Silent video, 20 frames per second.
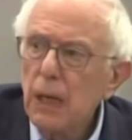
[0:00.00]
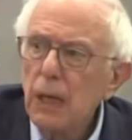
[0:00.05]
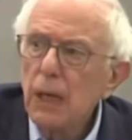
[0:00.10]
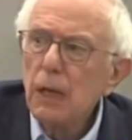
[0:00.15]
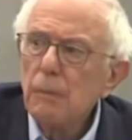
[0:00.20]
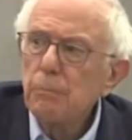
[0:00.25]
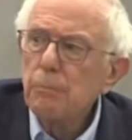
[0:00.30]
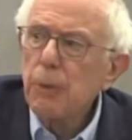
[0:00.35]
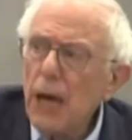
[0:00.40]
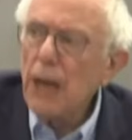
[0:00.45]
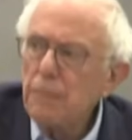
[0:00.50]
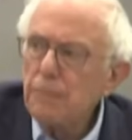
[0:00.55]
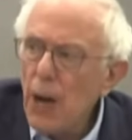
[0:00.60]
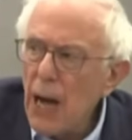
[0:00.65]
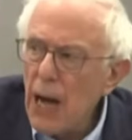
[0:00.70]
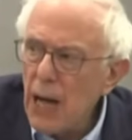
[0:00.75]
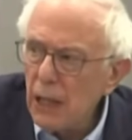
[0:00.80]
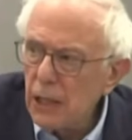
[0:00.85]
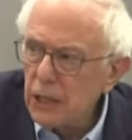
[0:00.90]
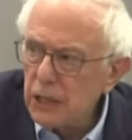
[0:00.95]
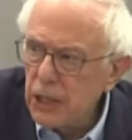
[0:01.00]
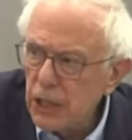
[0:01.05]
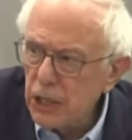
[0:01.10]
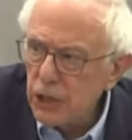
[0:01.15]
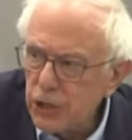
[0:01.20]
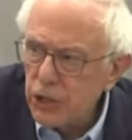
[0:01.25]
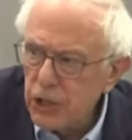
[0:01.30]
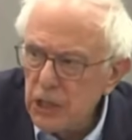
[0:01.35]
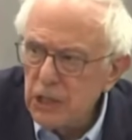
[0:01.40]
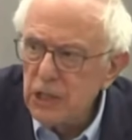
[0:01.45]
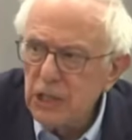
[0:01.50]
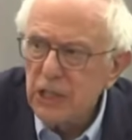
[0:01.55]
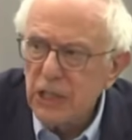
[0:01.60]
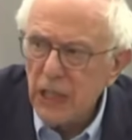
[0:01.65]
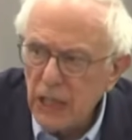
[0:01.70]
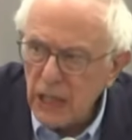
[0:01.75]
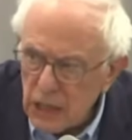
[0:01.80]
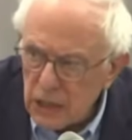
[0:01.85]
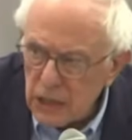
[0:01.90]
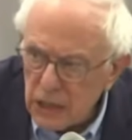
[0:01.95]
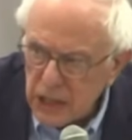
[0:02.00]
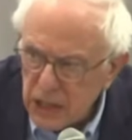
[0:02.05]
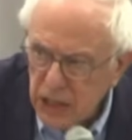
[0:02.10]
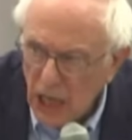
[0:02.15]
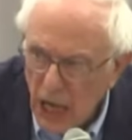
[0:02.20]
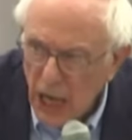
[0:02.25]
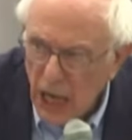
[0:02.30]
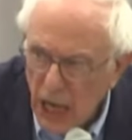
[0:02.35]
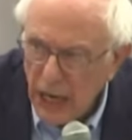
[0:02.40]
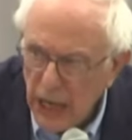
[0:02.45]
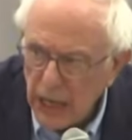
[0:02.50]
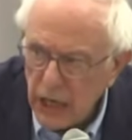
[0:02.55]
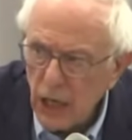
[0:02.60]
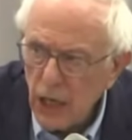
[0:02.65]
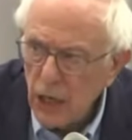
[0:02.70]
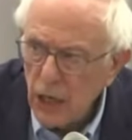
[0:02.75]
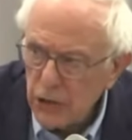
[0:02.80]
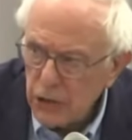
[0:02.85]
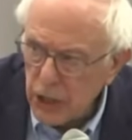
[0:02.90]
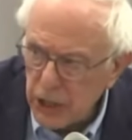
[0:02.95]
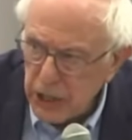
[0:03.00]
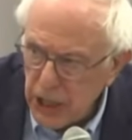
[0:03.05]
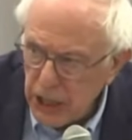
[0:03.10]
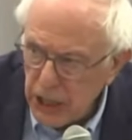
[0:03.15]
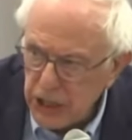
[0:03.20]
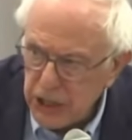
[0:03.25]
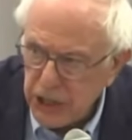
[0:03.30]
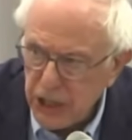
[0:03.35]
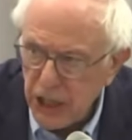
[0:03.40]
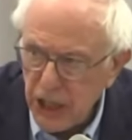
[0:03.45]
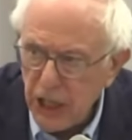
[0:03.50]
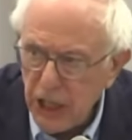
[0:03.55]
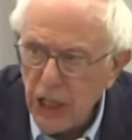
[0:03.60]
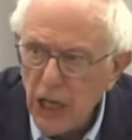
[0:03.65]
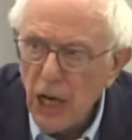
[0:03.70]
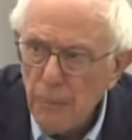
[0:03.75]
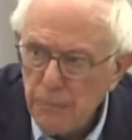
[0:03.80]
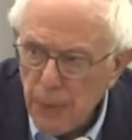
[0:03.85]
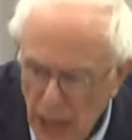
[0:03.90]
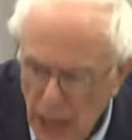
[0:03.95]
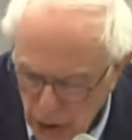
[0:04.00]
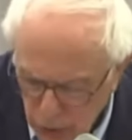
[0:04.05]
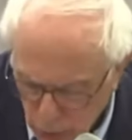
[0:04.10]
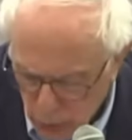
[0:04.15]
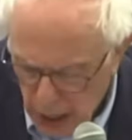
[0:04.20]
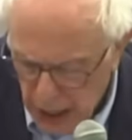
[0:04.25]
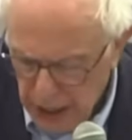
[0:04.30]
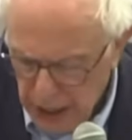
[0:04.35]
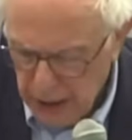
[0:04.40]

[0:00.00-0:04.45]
by politicians inside the D.C. Beltway.